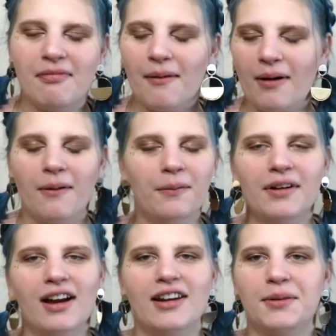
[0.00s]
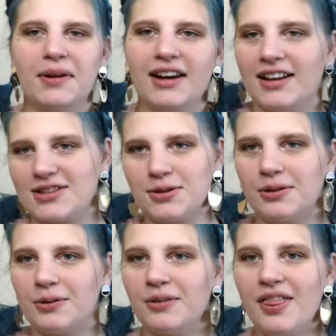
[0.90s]
I'll probably end up getting
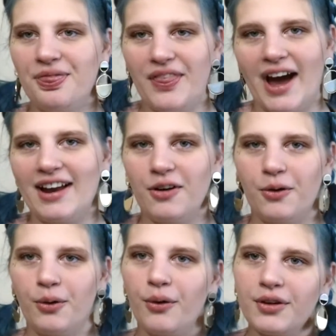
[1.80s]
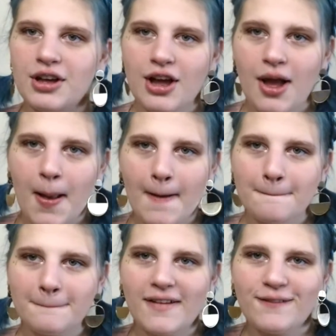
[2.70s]
into that whole
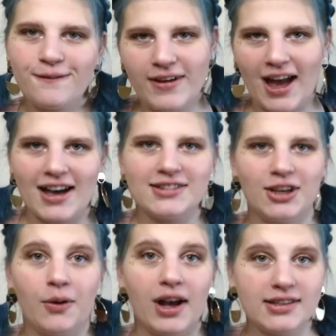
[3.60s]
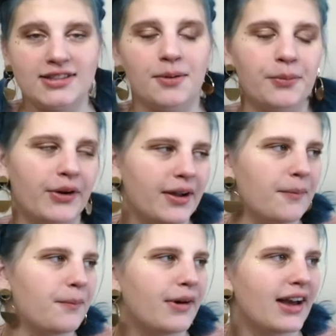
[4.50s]
fiasco at some point,
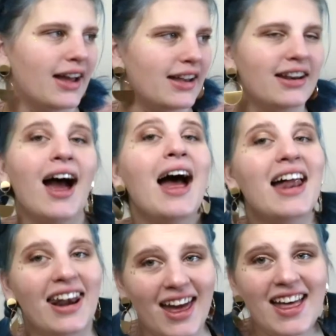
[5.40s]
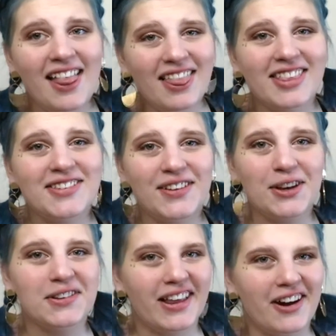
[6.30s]
but this
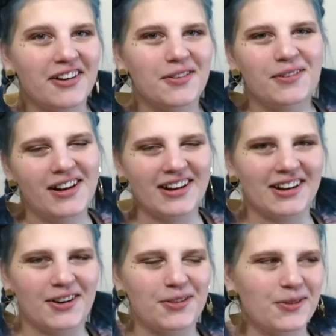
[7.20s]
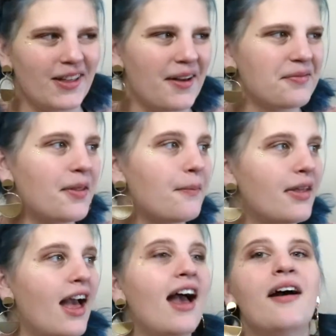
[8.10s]
video is lighthearted. We're not going to go through that.
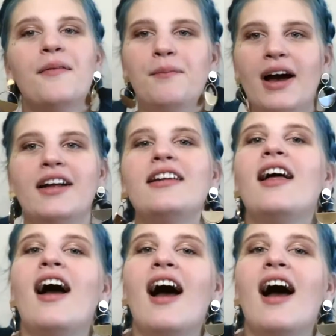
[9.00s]
But